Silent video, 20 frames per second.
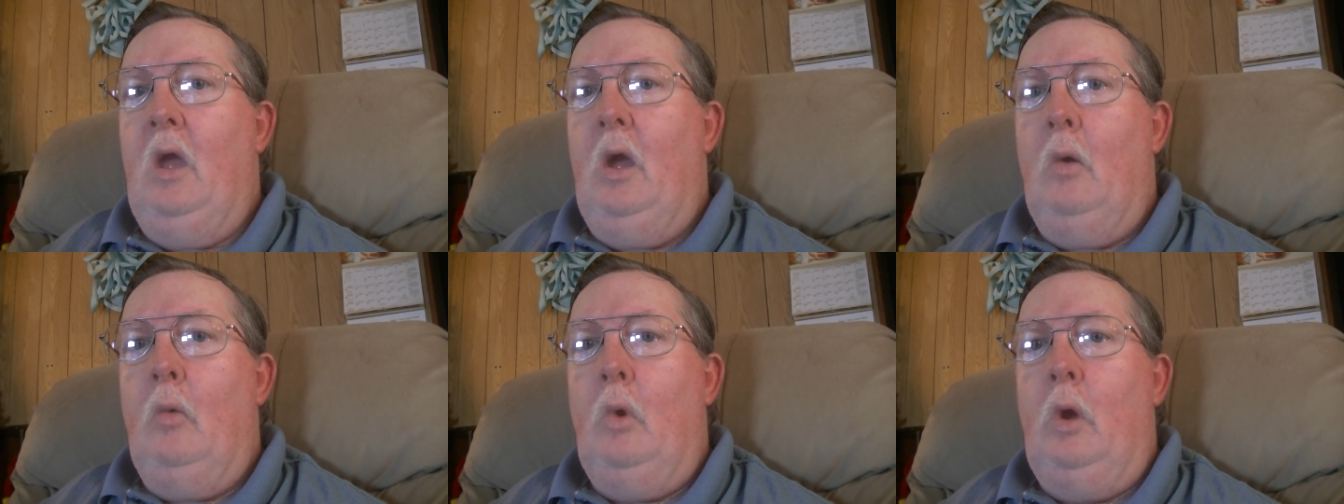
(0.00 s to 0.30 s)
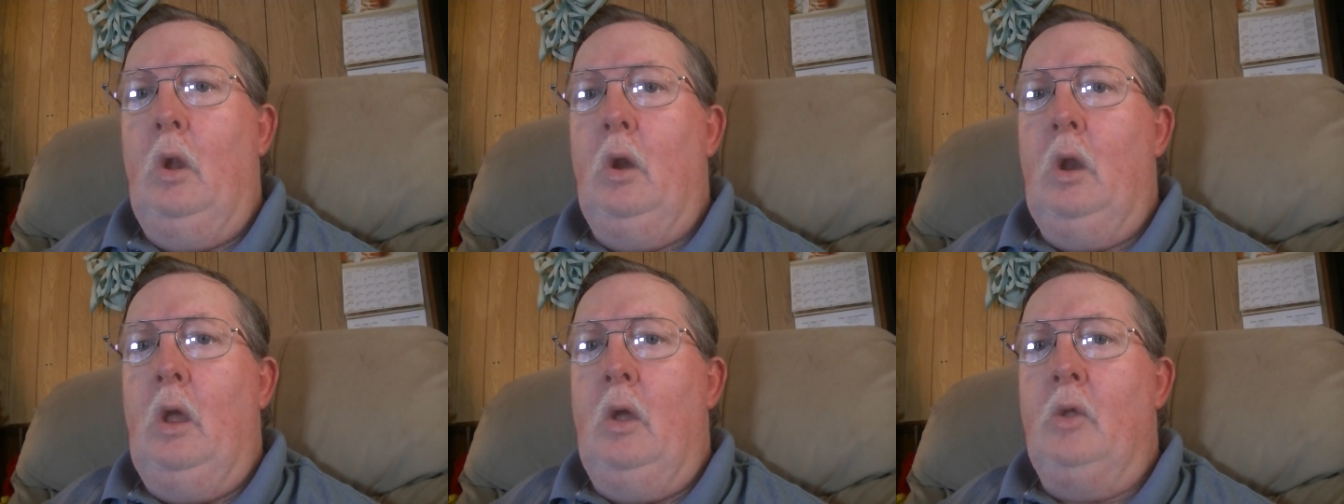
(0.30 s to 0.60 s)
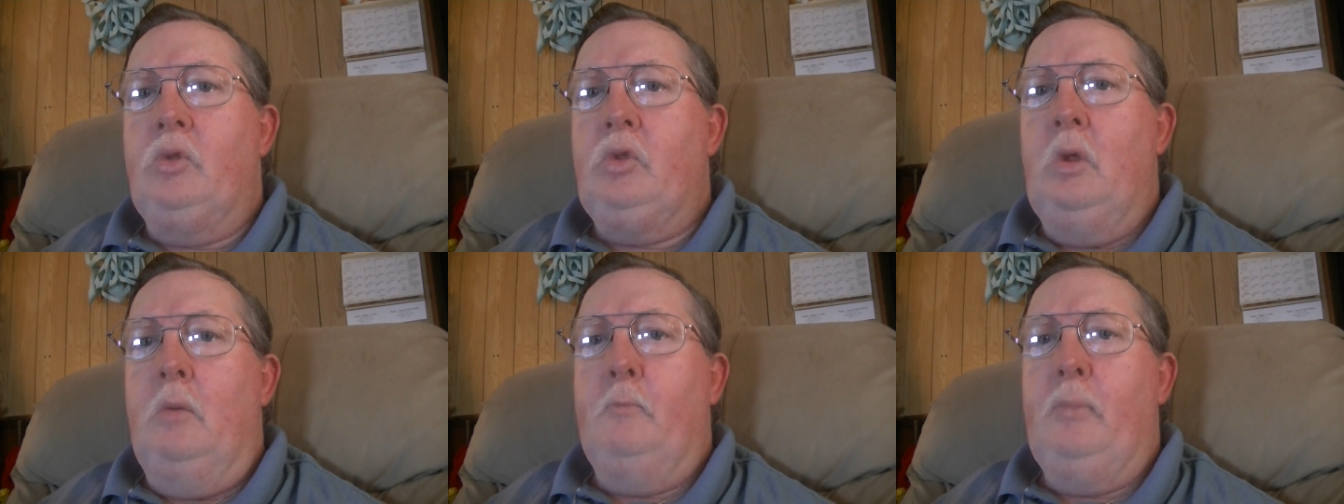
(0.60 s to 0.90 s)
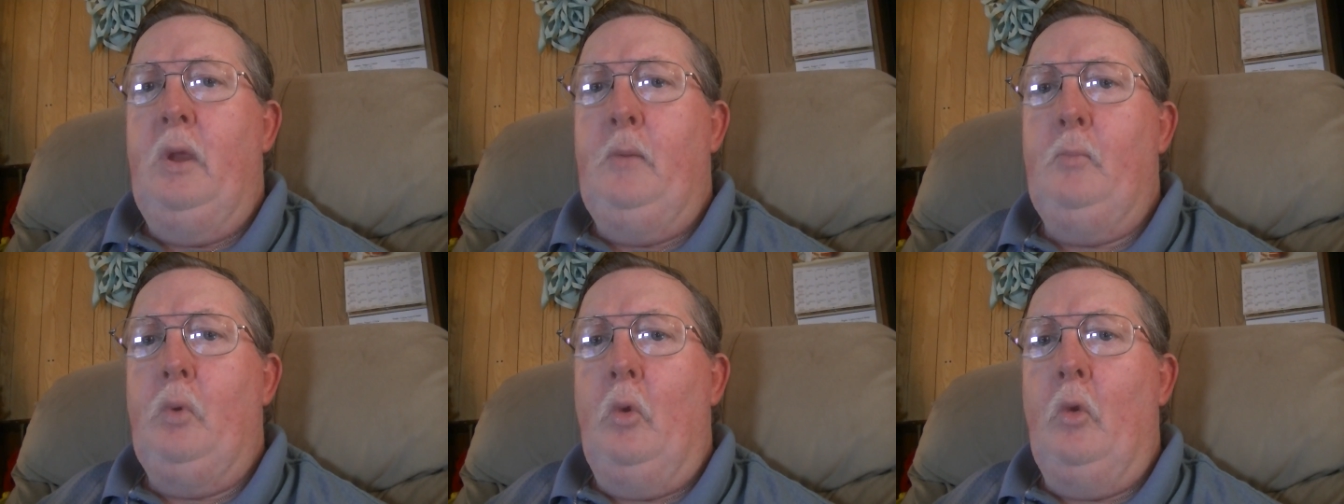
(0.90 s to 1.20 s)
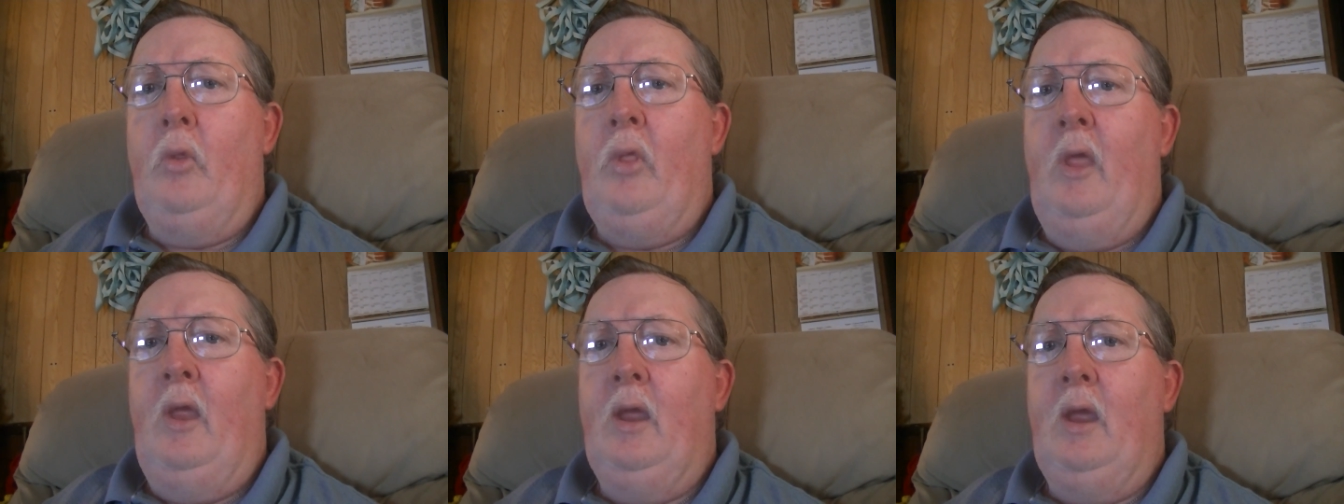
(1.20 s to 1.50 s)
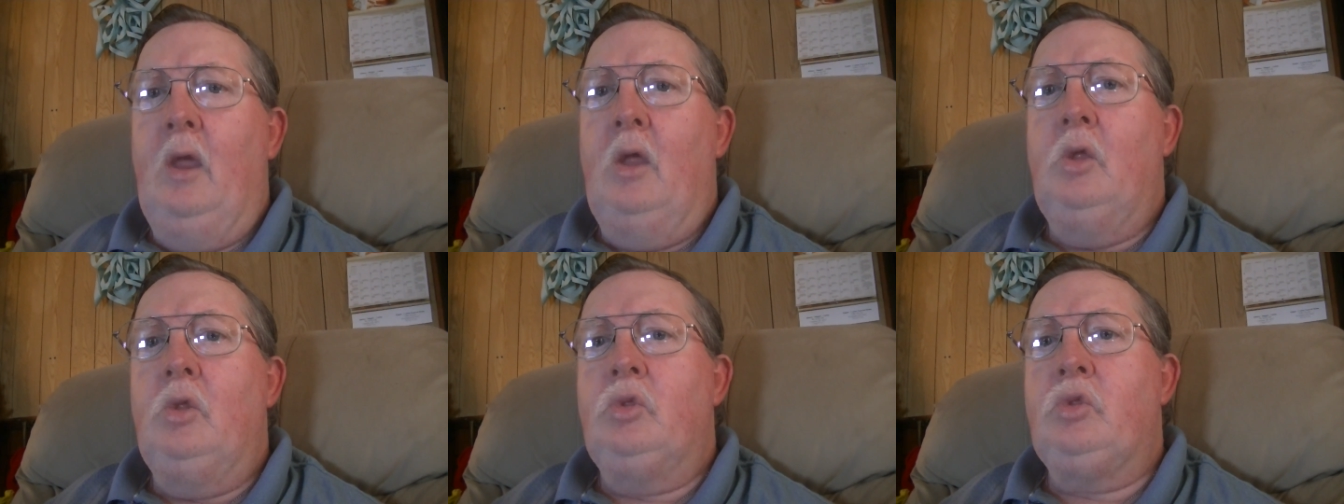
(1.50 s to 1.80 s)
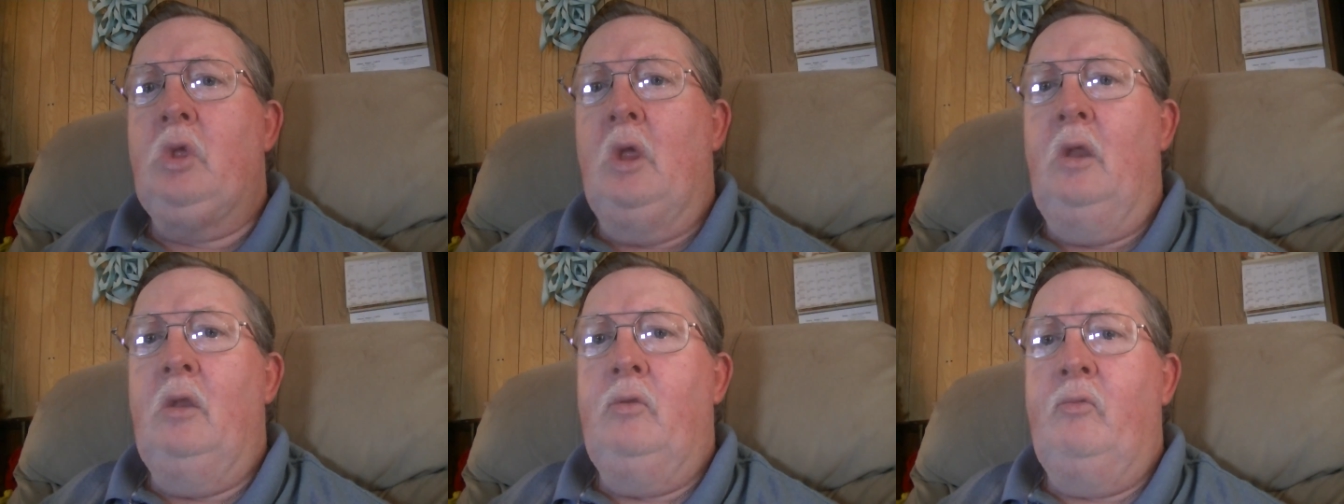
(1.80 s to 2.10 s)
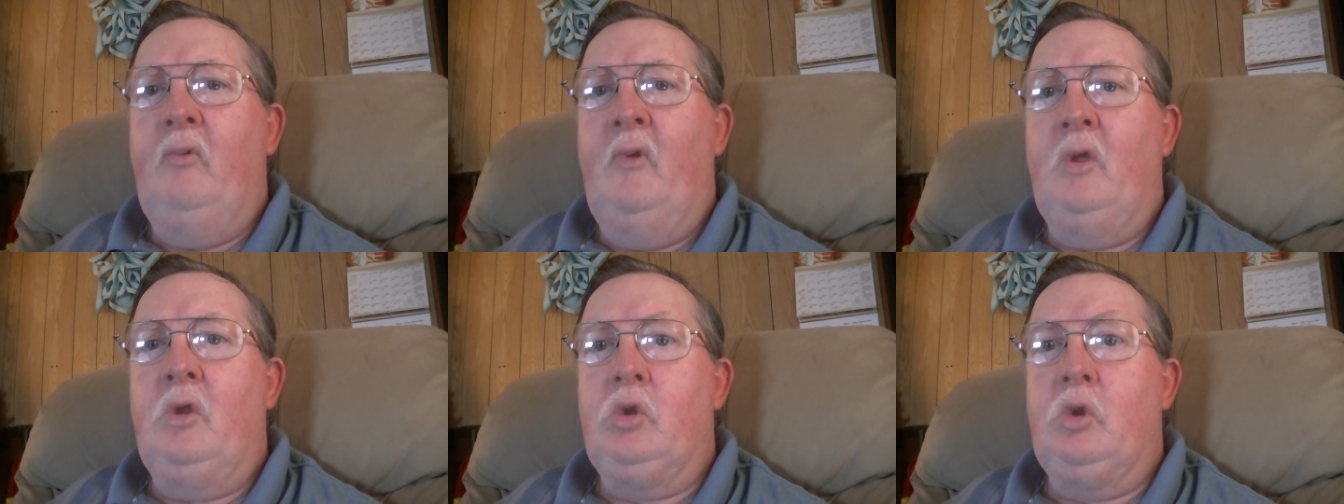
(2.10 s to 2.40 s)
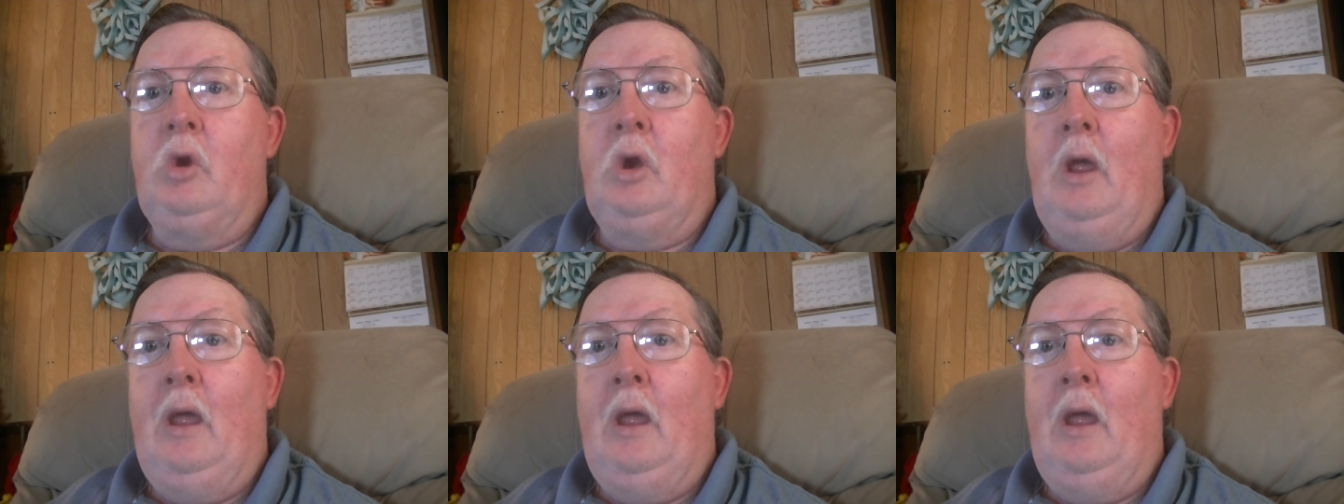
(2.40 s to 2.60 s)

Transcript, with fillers: what a lot of some people think is science fiction